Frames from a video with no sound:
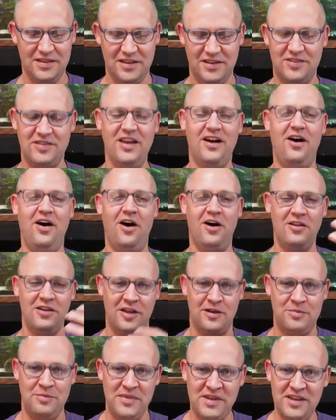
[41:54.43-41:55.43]
But it's not all
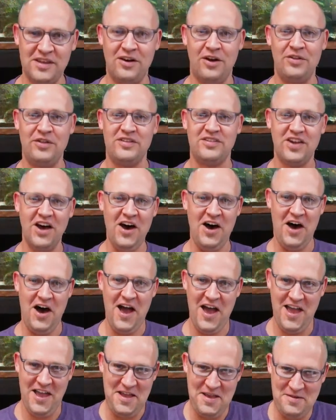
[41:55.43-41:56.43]
on me all the
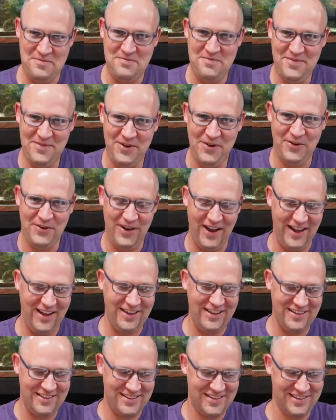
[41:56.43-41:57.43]
time,
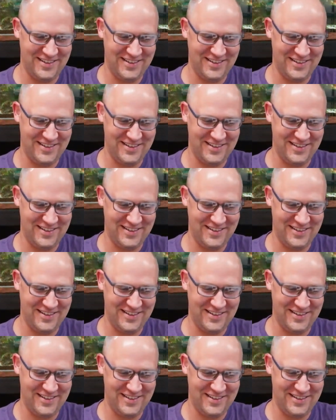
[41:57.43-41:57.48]
right?